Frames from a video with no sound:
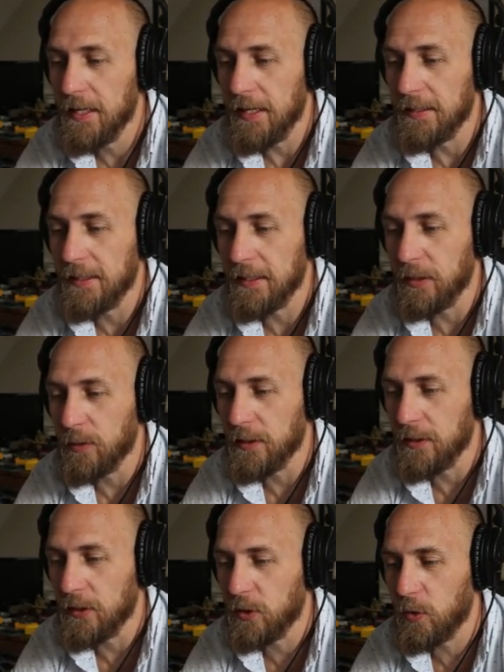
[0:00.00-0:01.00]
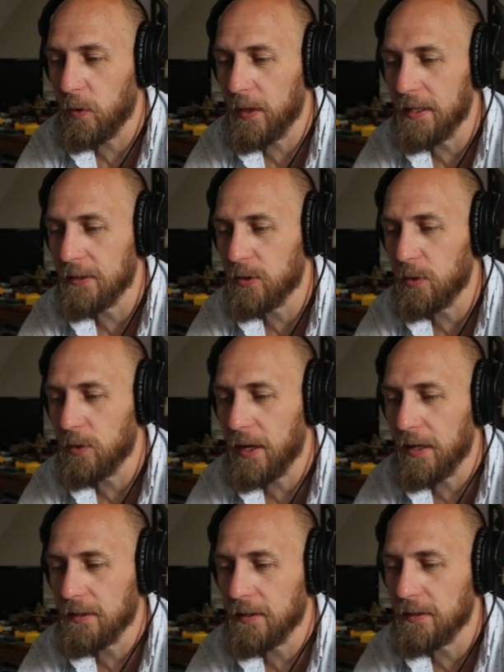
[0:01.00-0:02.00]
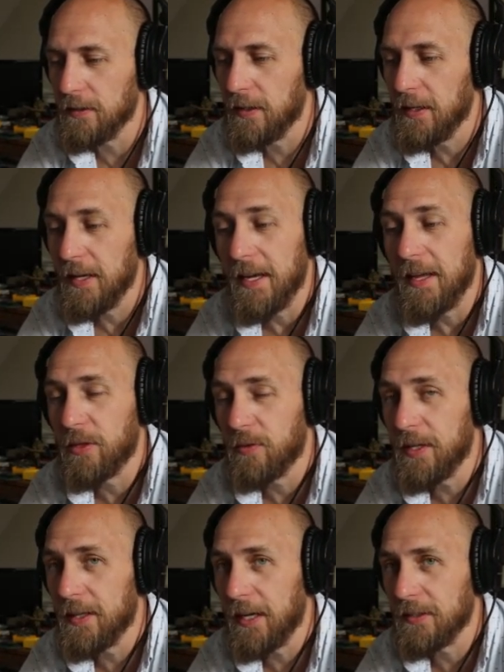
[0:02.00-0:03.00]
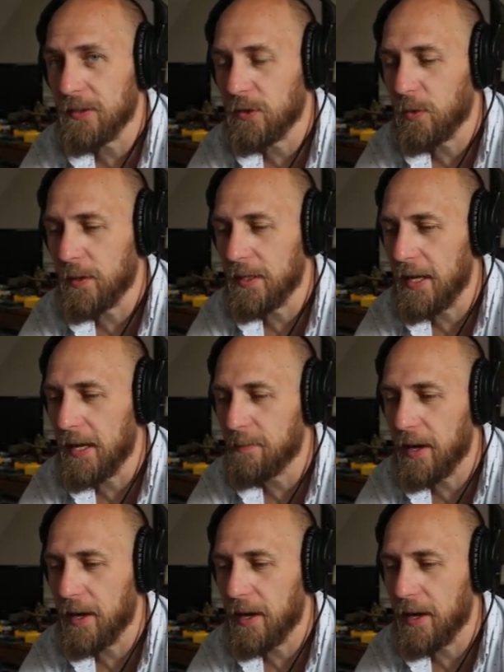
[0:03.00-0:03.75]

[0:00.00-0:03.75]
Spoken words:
until it was destroyed in 3028